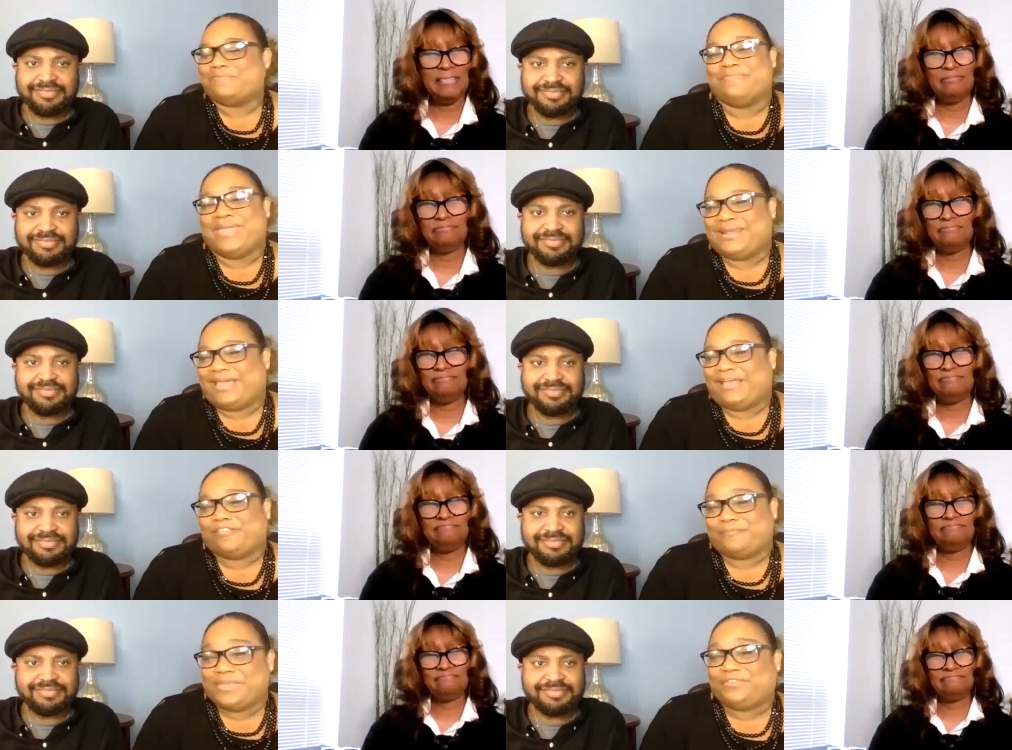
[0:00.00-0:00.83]
Speaker 1: may
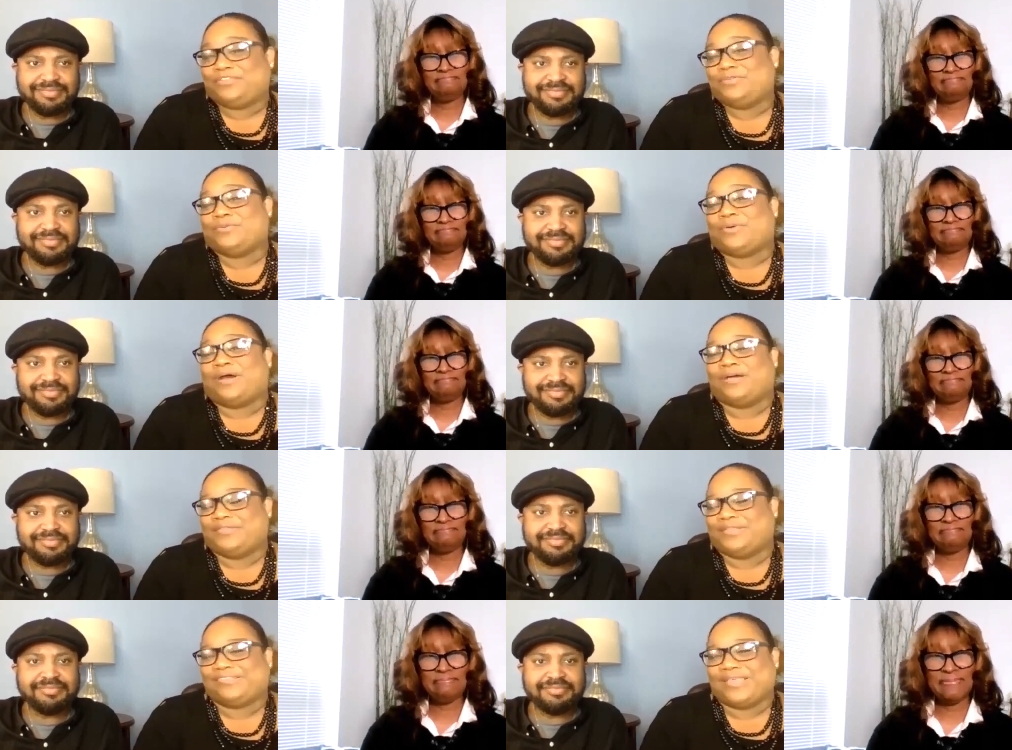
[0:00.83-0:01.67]
not speak to you
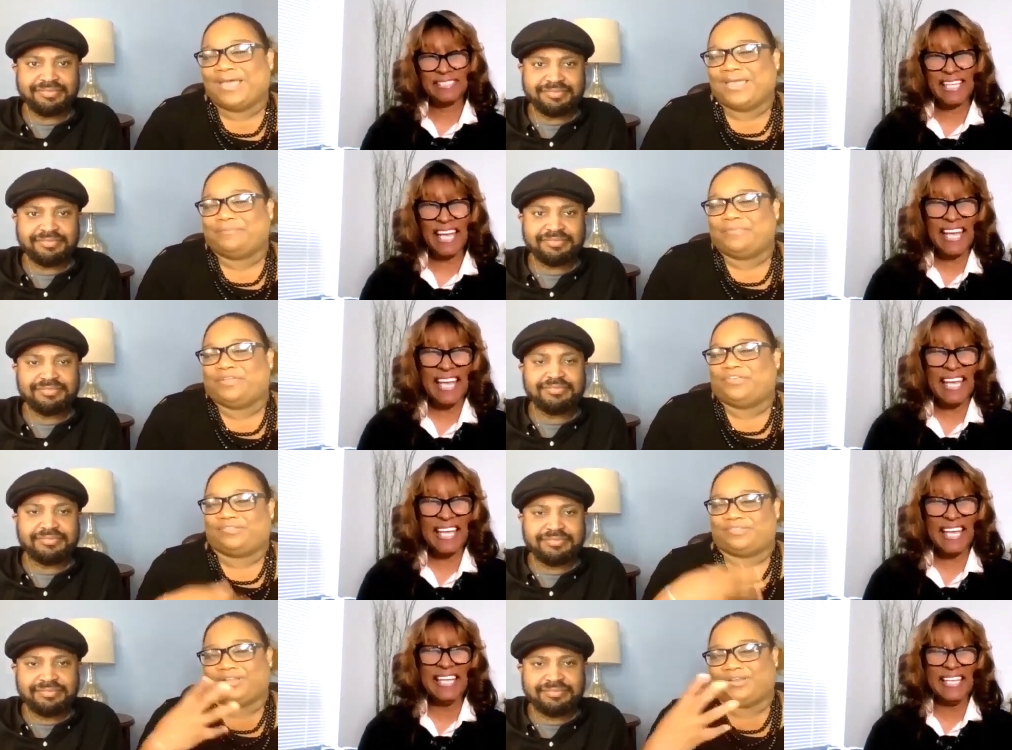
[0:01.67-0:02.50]
all the time, but
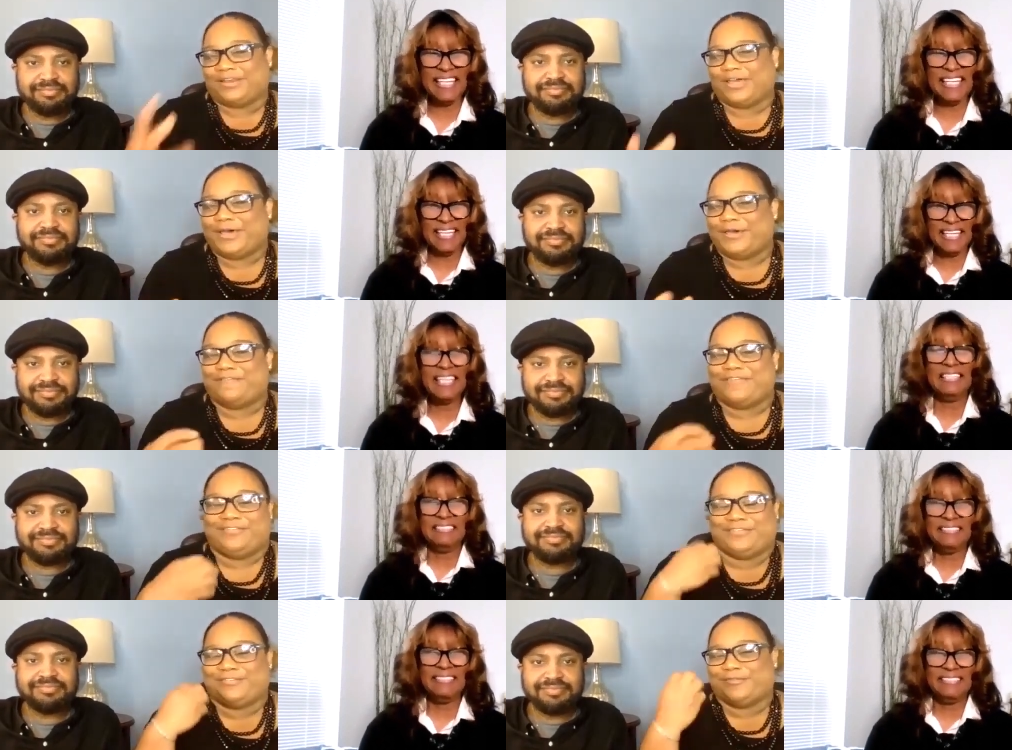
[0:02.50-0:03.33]
just the love
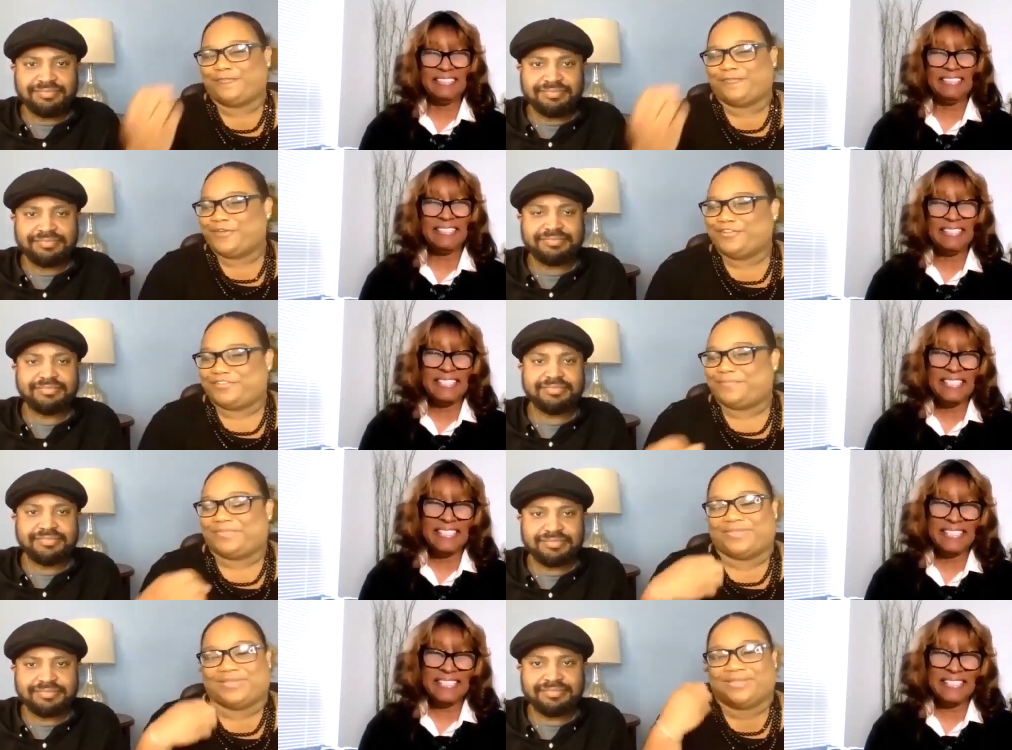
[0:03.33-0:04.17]
and just the
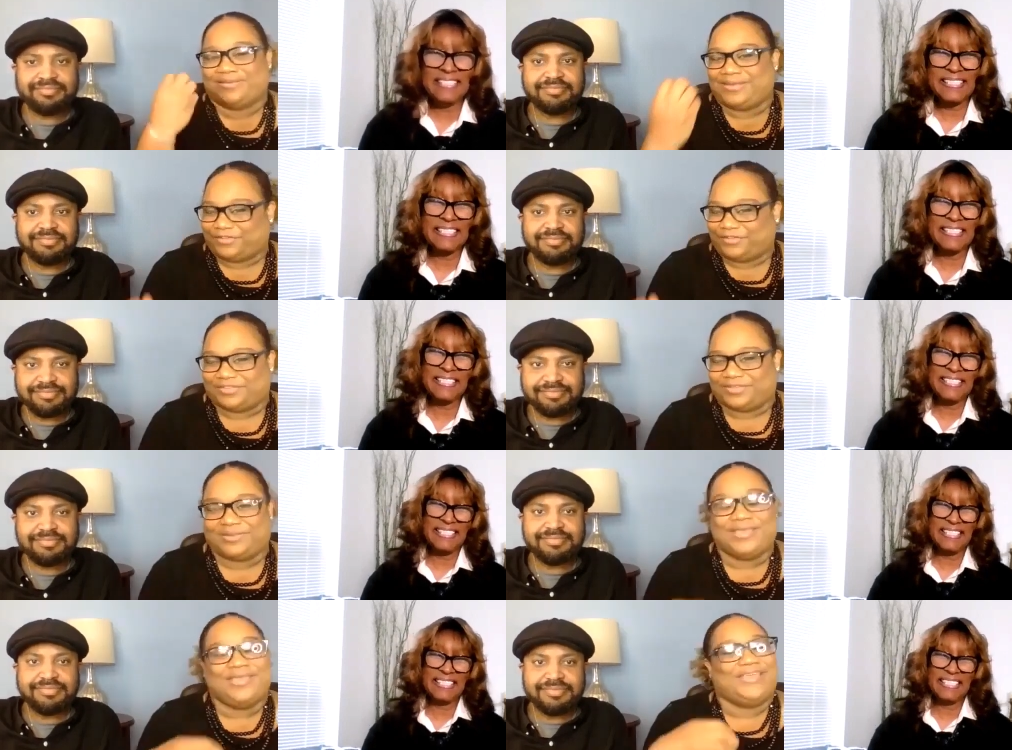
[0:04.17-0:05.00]
friendship and the
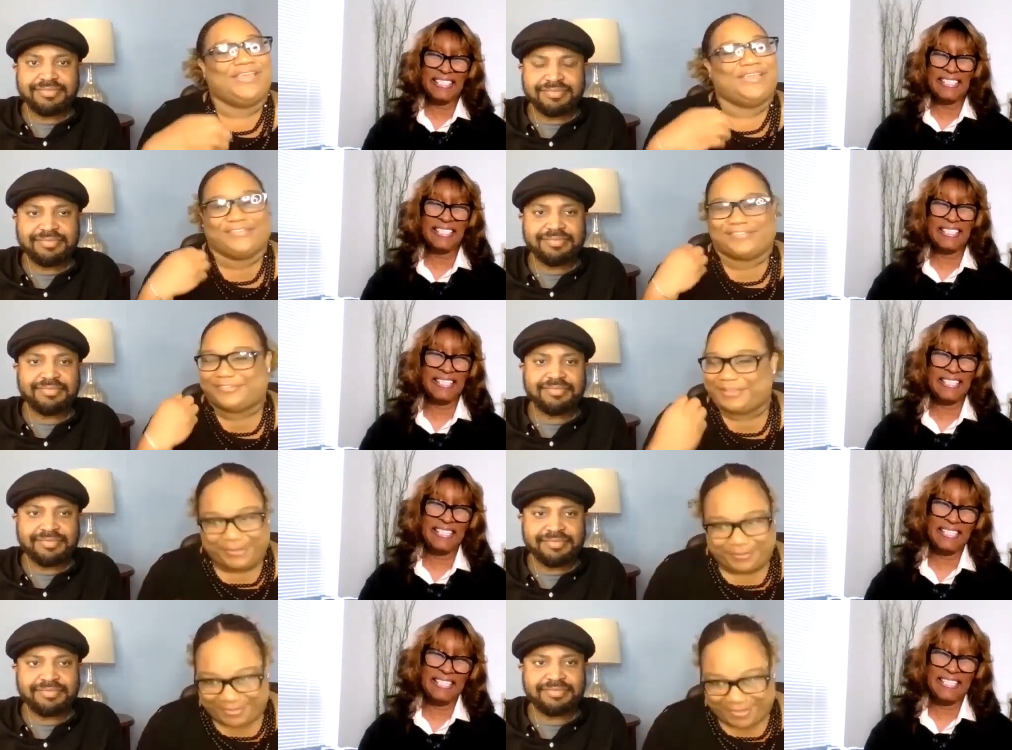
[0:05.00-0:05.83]
connection is
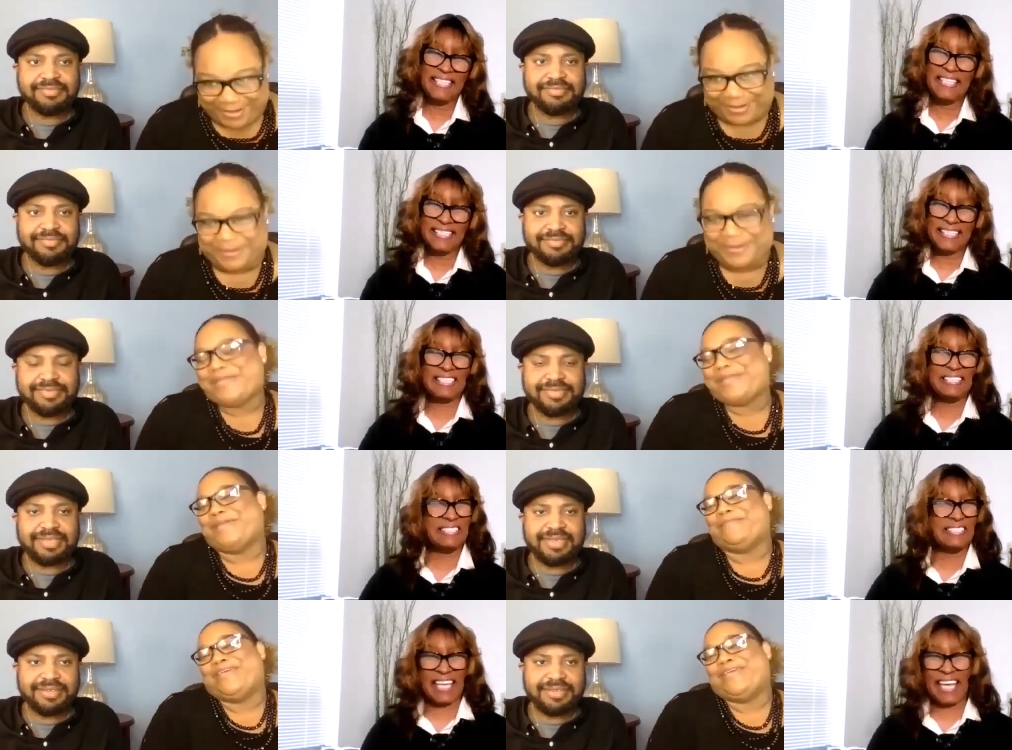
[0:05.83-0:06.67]
still there.
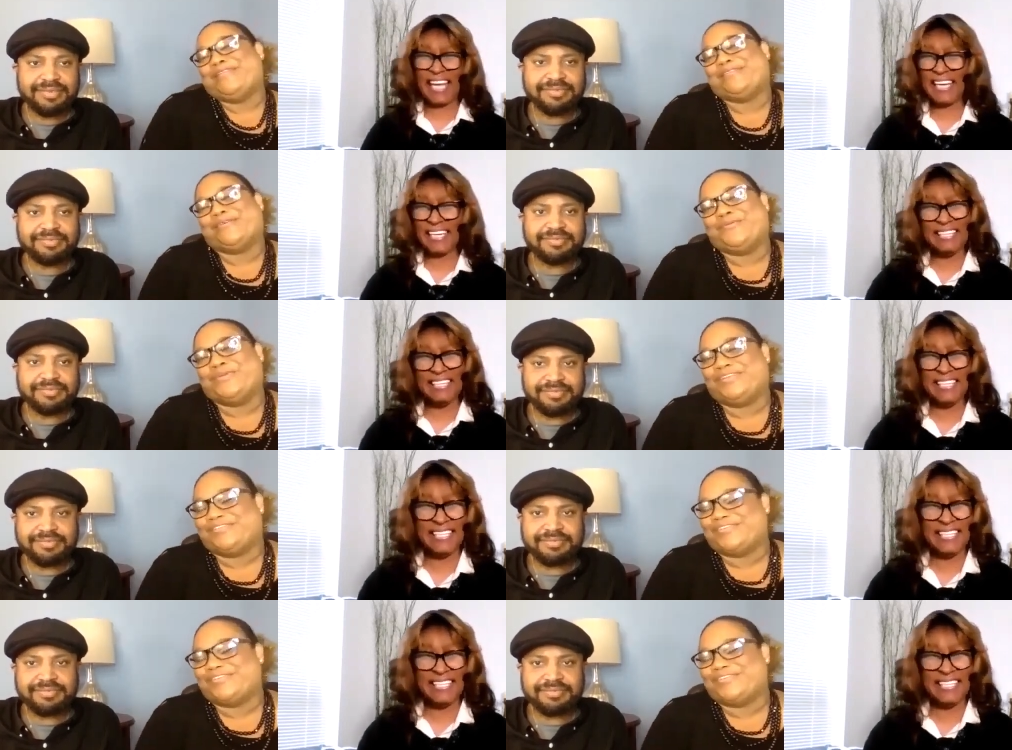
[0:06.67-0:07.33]
Still and there.